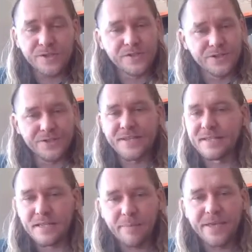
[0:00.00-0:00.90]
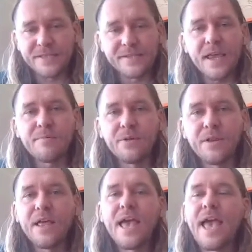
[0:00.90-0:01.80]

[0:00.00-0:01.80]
such as Debian stable,